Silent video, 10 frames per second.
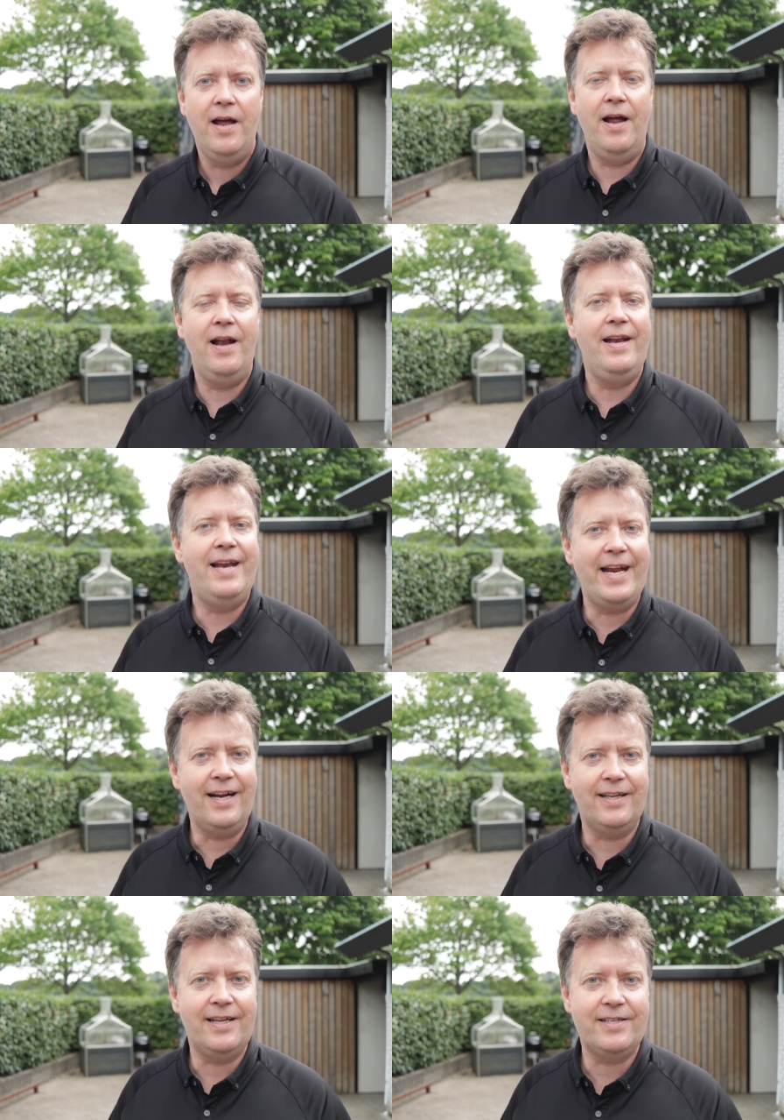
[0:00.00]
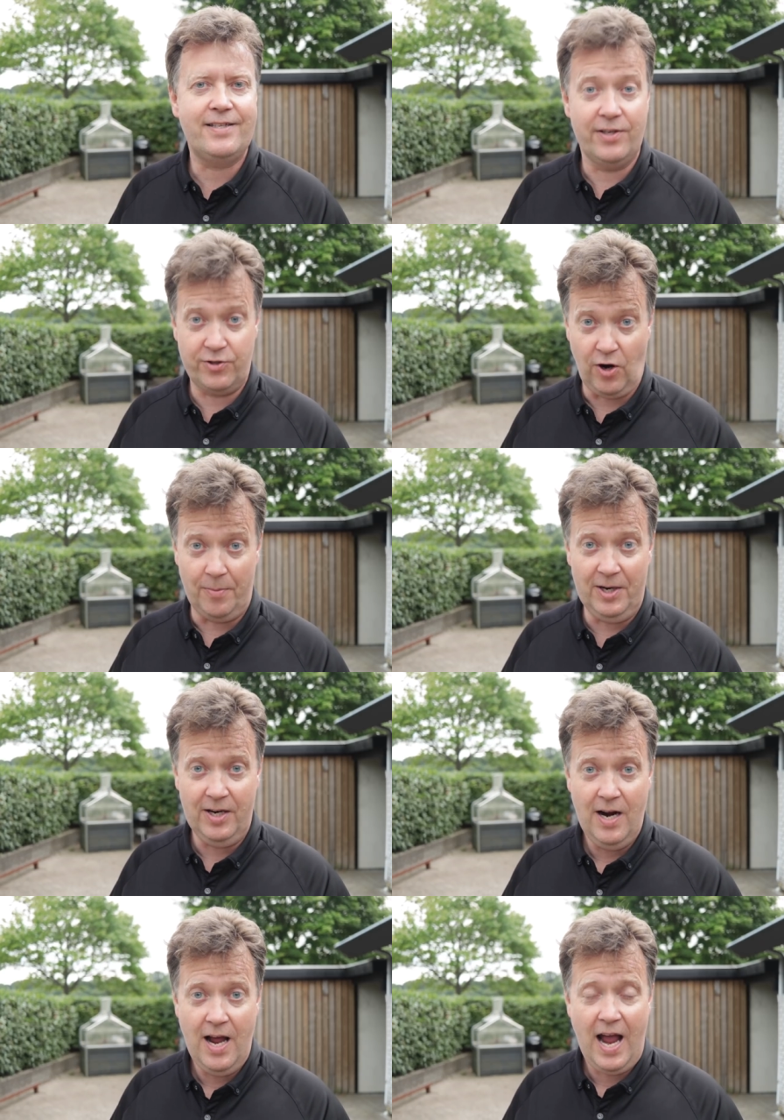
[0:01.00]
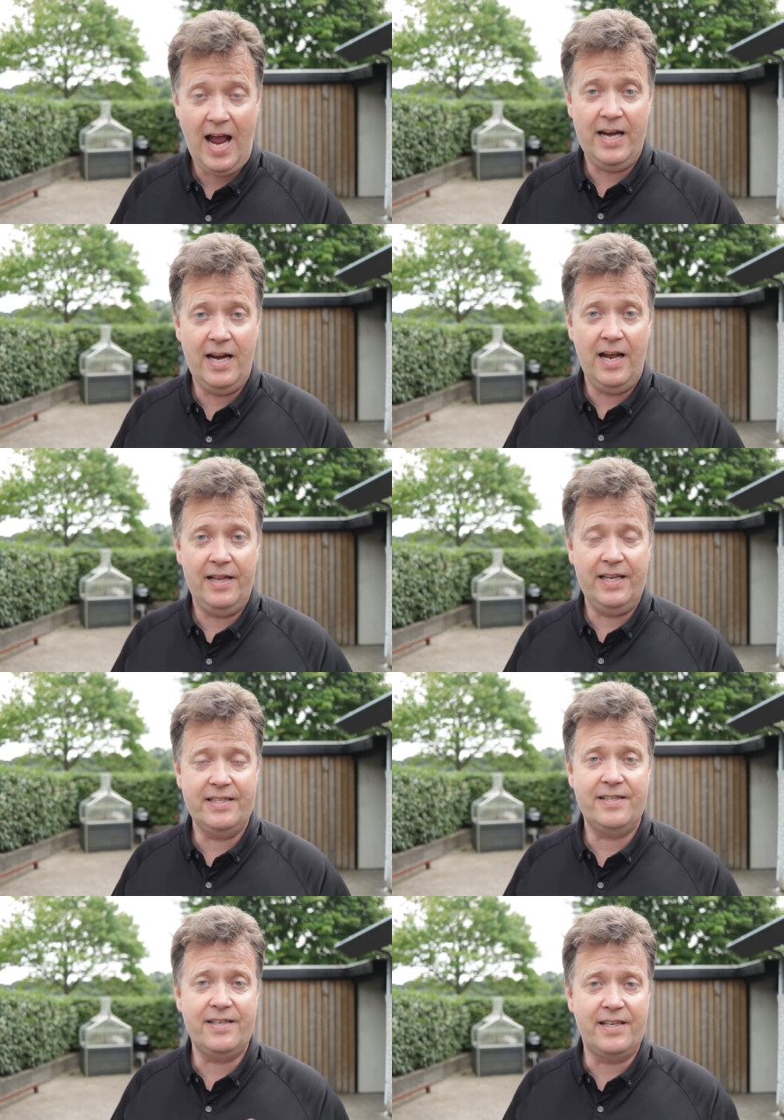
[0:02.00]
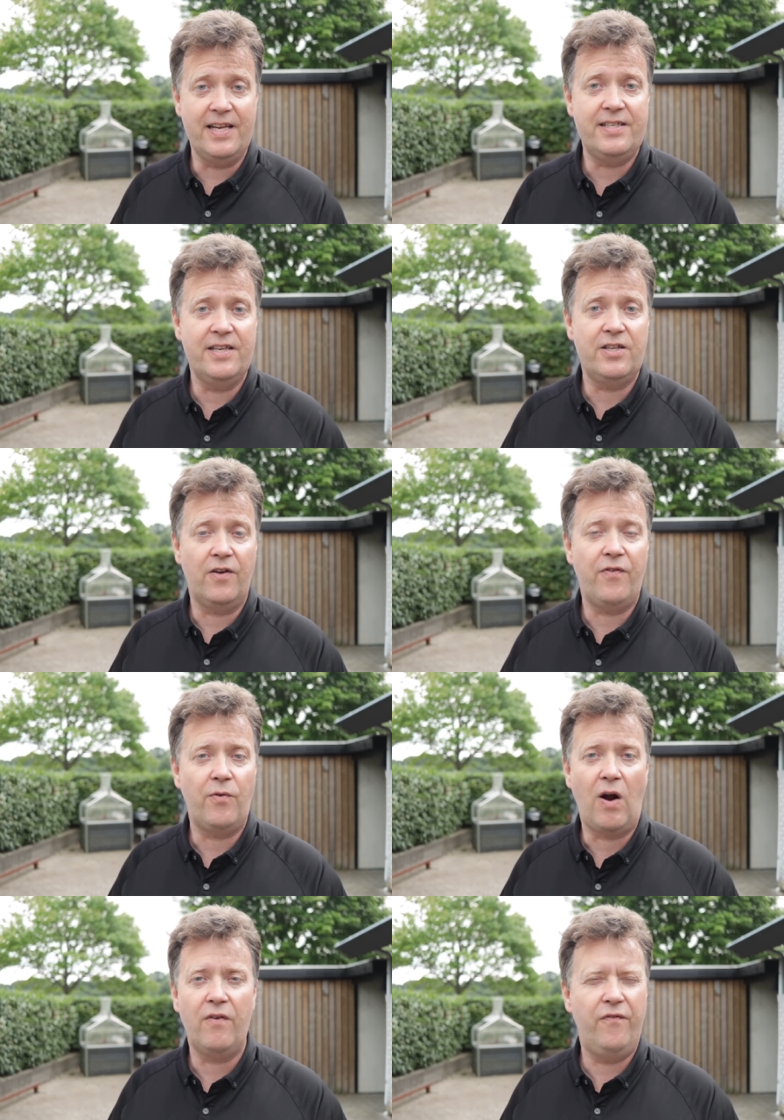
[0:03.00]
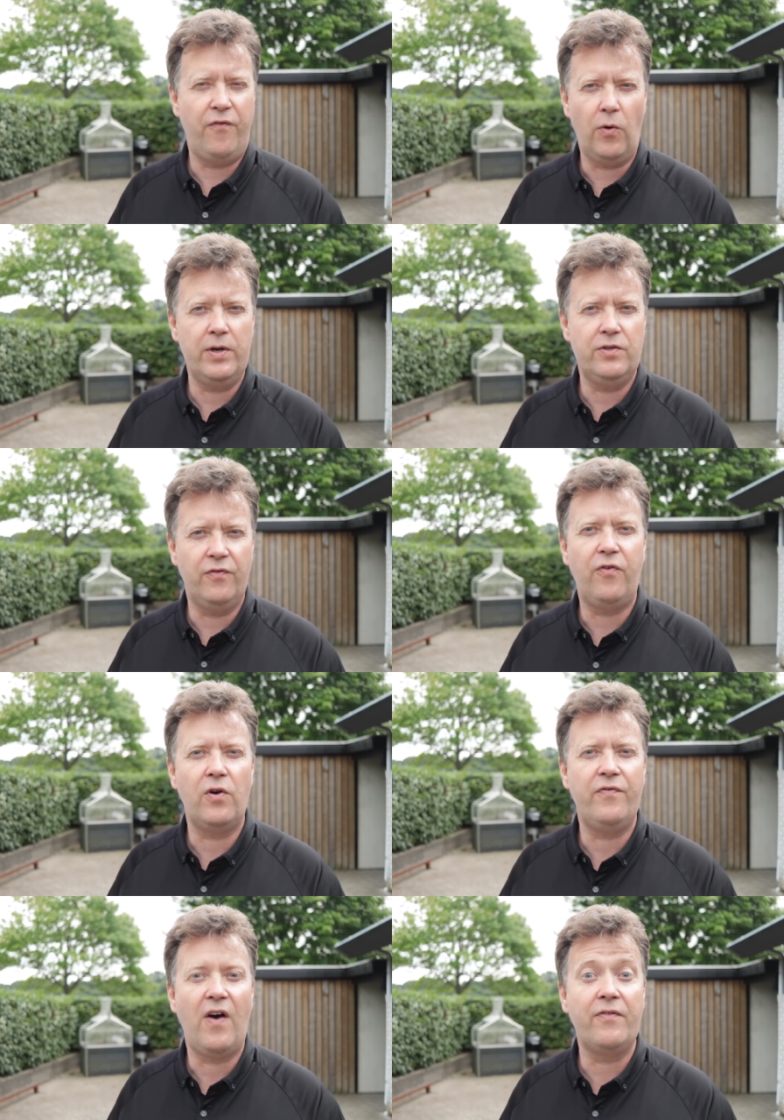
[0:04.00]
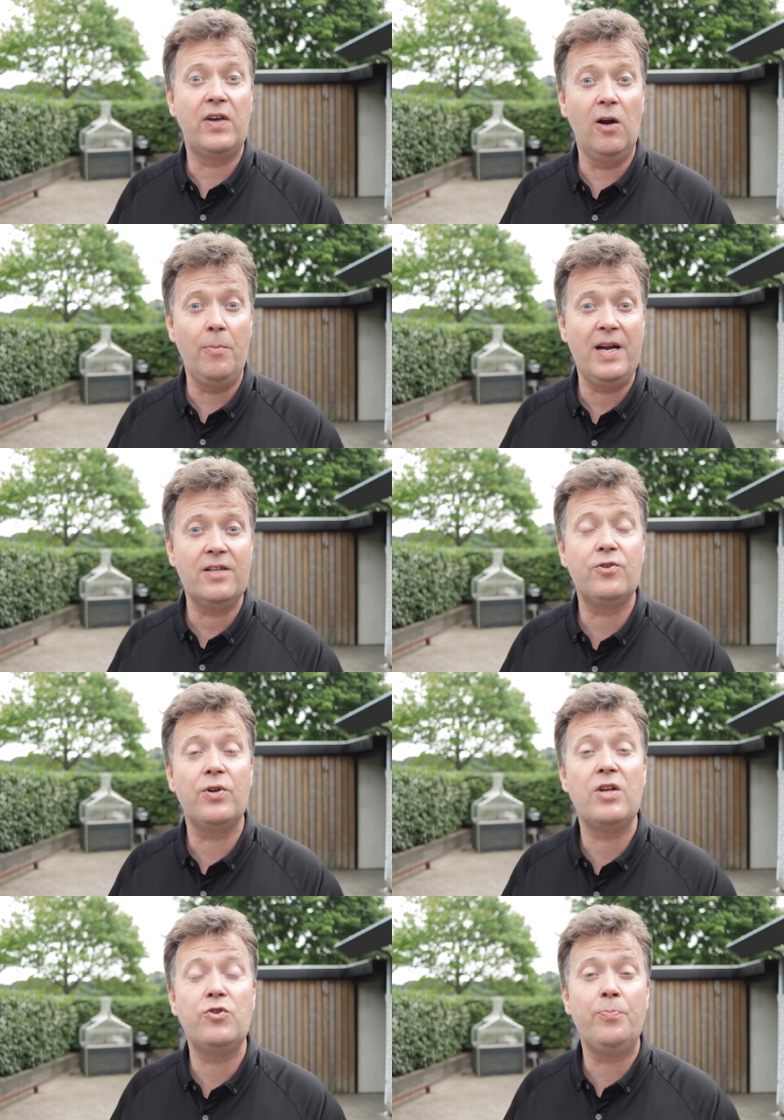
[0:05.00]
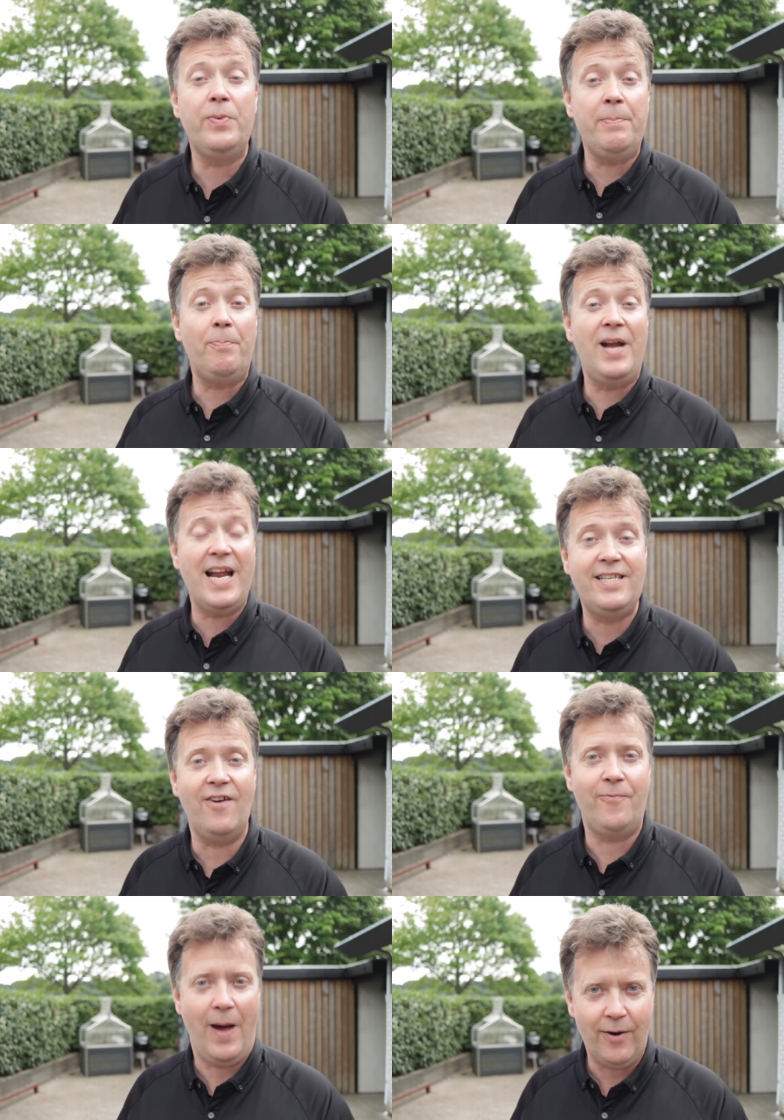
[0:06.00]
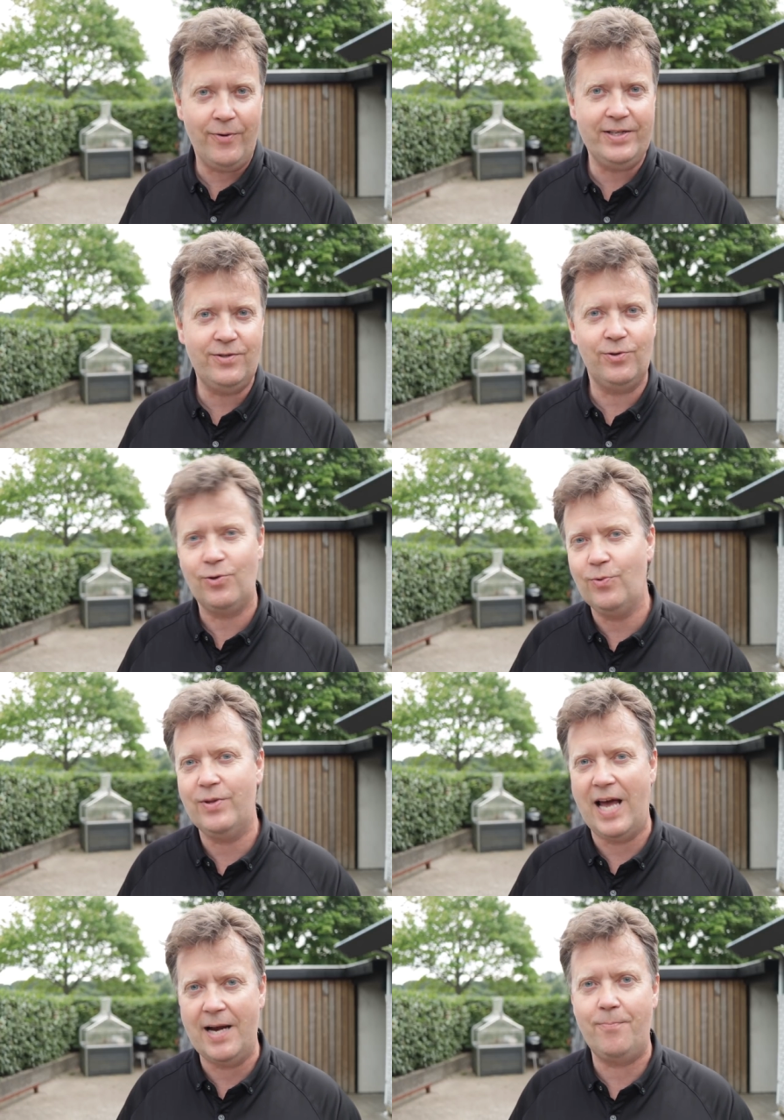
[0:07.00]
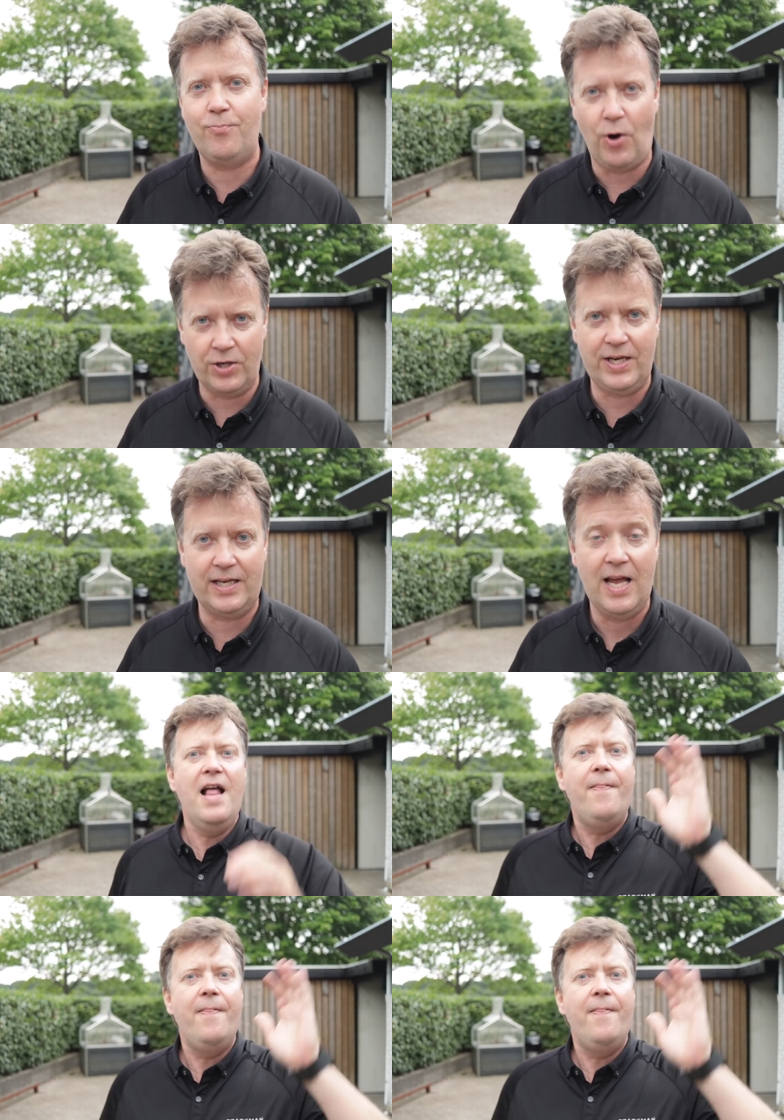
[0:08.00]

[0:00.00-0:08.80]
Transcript: uh, later this uh, summer. And uh, this is a distance of around 40 to 45 kilometers, so there should be plenty of battery to do that project.